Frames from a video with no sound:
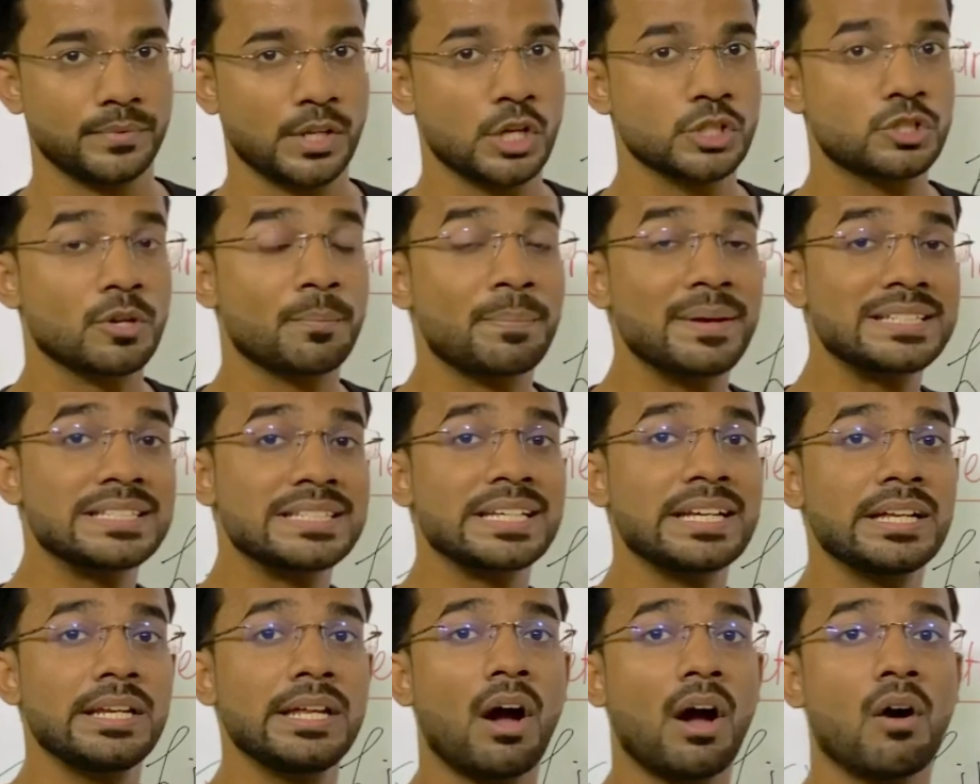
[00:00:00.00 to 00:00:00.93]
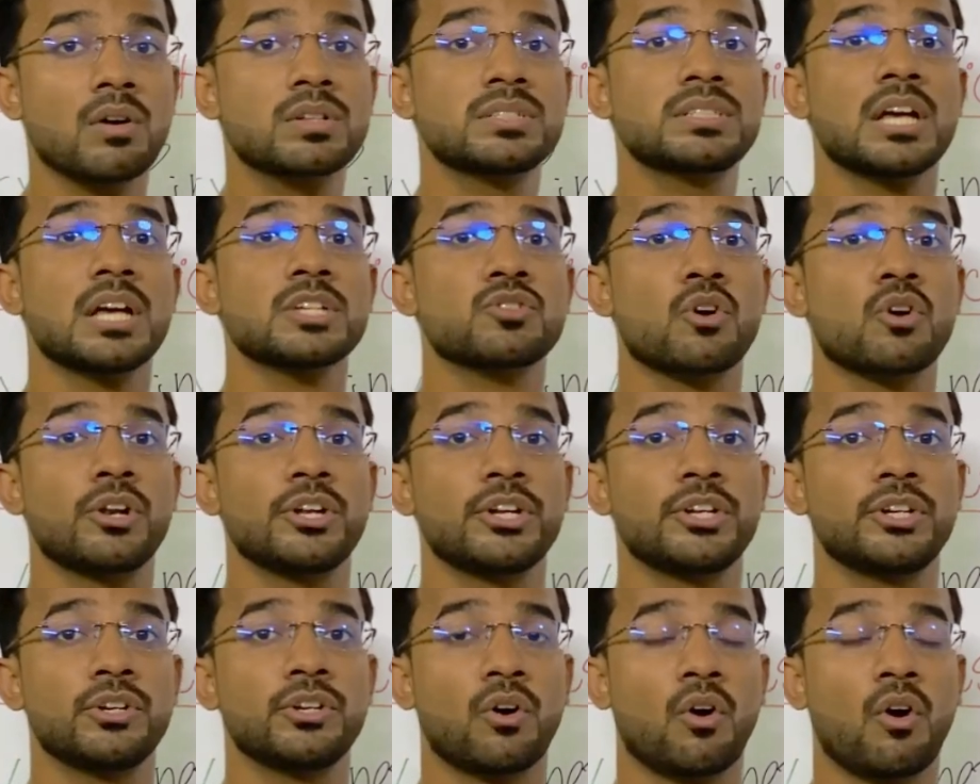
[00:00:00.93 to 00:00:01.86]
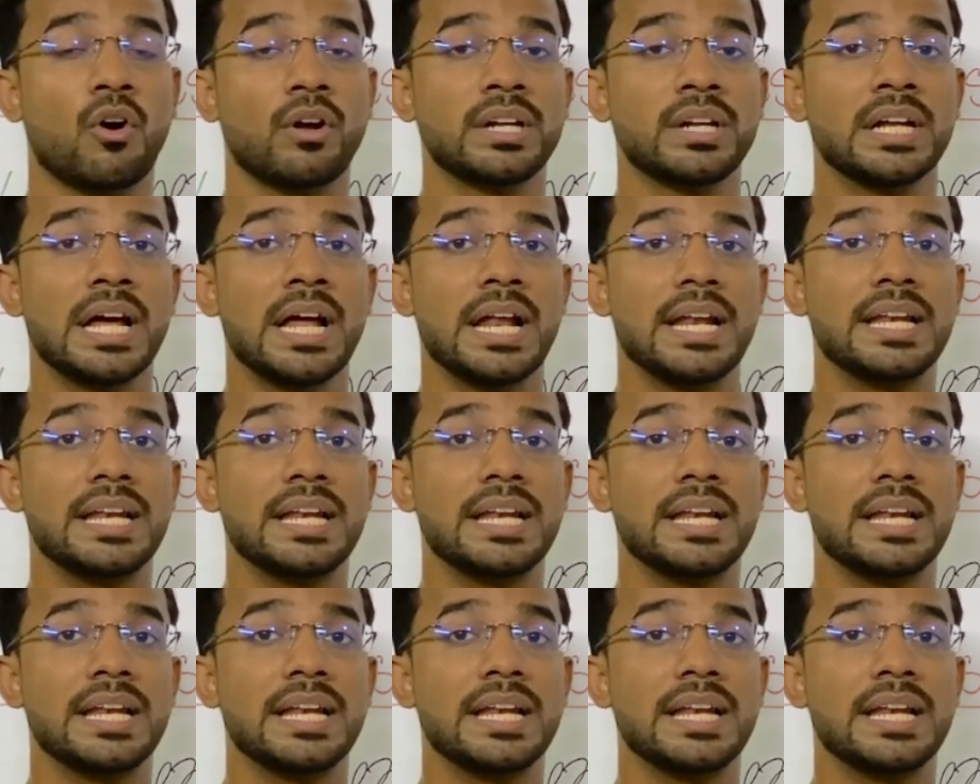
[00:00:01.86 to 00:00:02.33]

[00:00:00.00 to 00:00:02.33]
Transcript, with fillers: So basically oxazolidinone